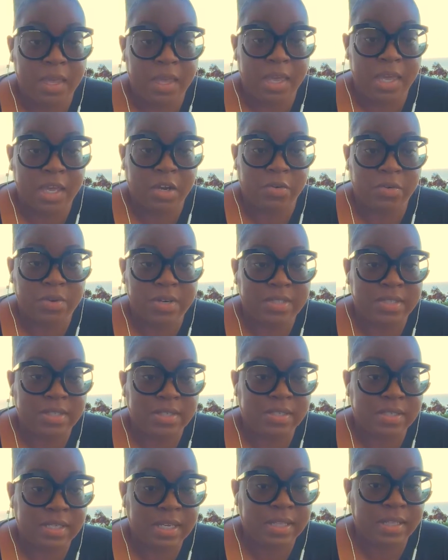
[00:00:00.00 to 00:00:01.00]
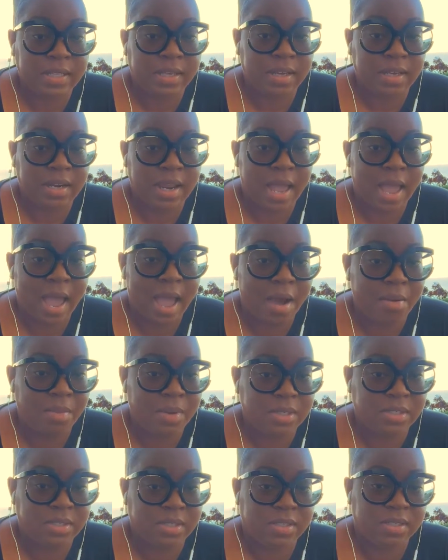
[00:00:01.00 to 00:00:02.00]
It creates a ceiling on how
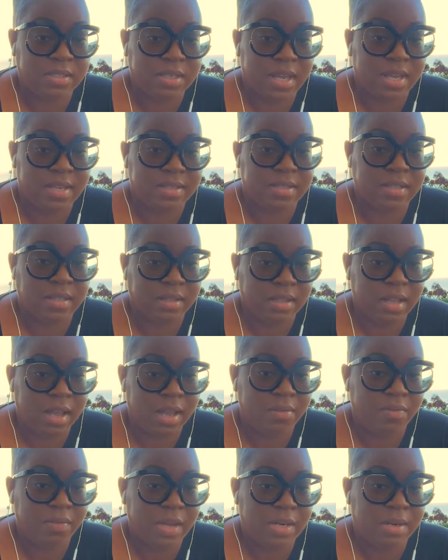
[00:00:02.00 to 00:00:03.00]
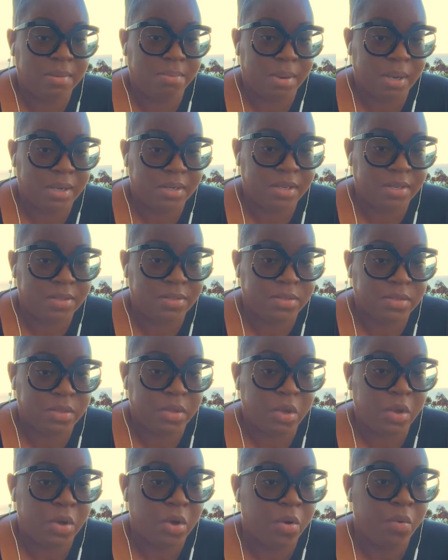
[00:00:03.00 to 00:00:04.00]
much success, love, and abundance
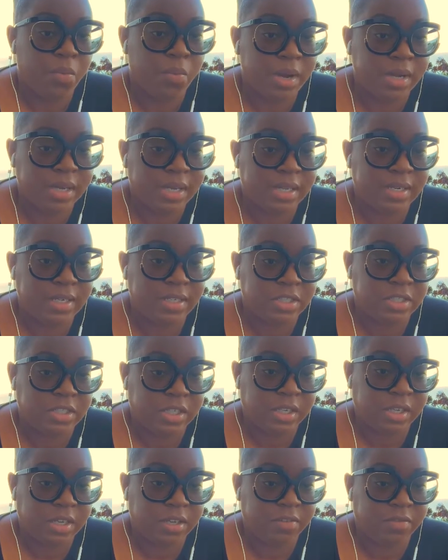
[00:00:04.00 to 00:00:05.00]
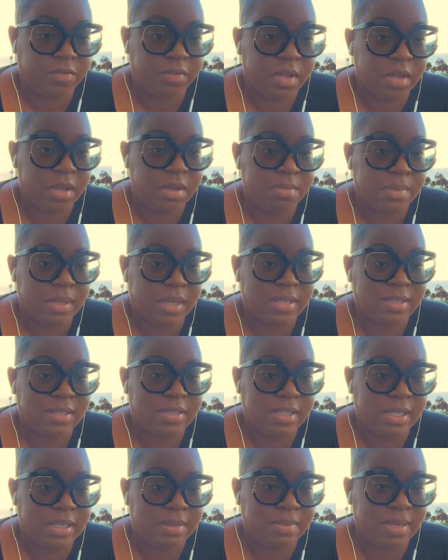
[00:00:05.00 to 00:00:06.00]
one can achieve because
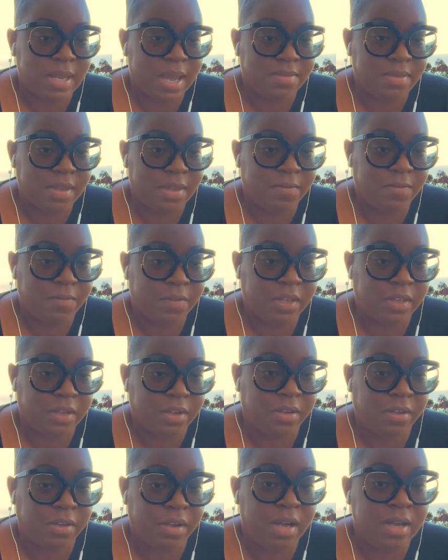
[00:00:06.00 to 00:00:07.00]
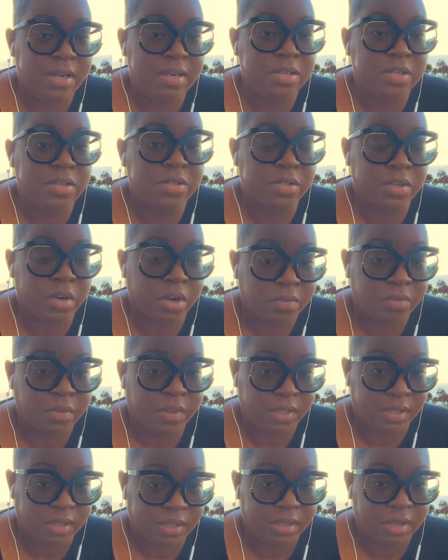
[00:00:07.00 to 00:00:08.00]
deep down they feel
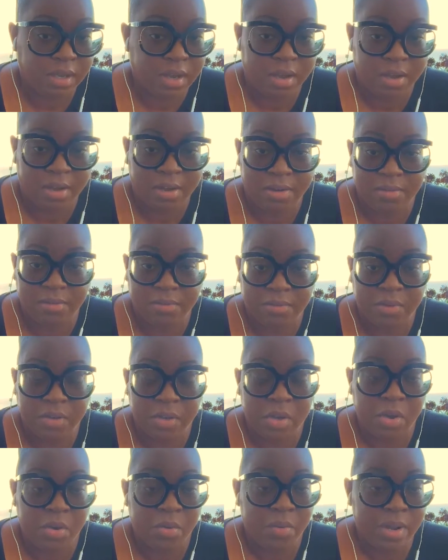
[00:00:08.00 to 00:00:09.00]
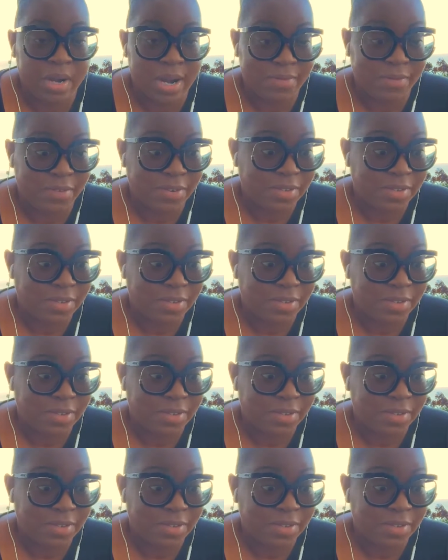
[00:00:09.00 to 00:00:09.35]
undeserving of whatever